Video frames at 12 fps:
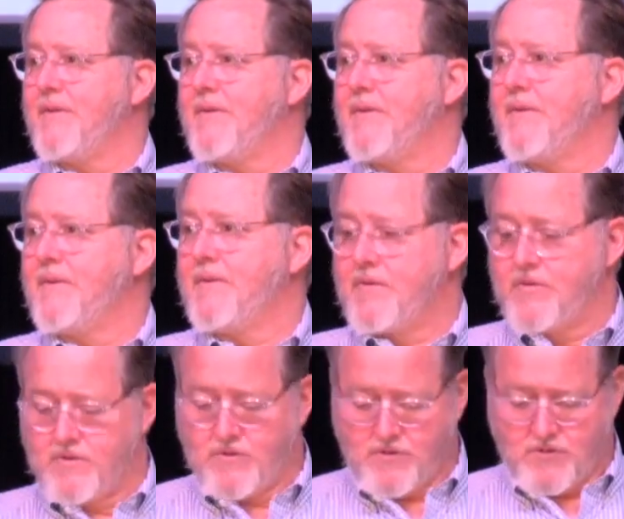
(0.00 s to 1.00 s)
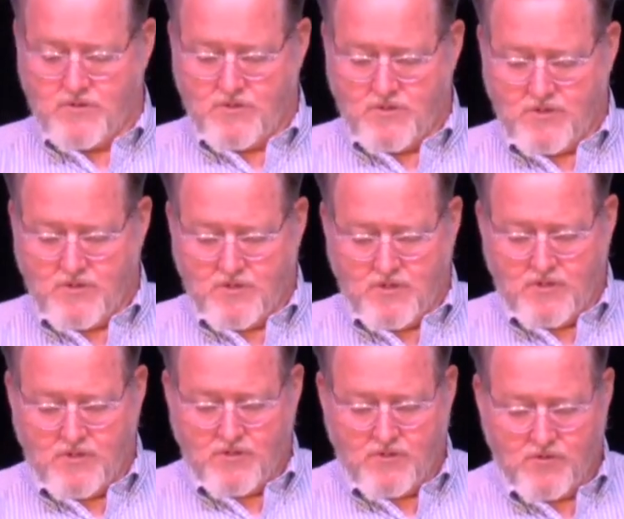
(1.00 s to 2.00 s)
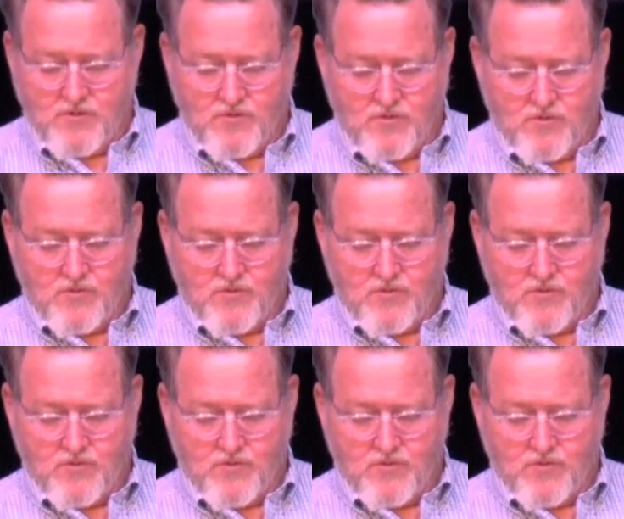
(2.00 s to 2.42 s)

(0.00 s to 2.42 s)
[no speech]